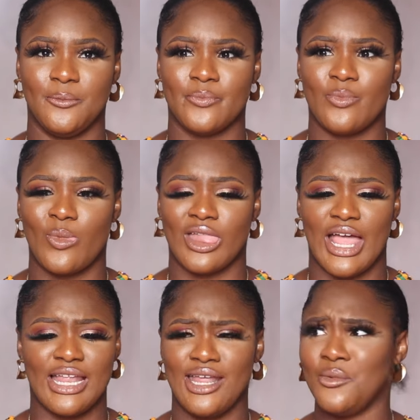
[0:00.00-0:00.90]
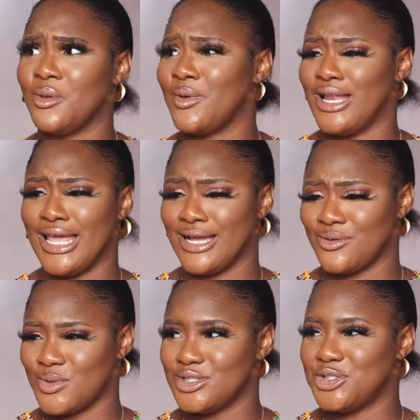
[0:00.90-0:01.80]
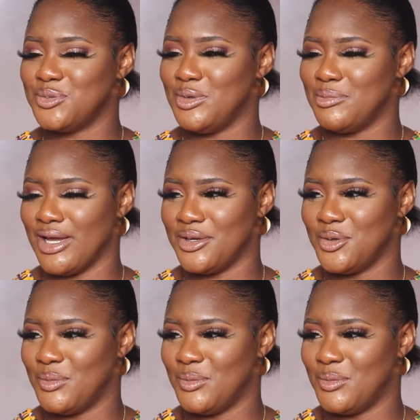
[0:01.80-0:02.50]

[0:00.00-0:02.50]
And then we were like, what do you mean by no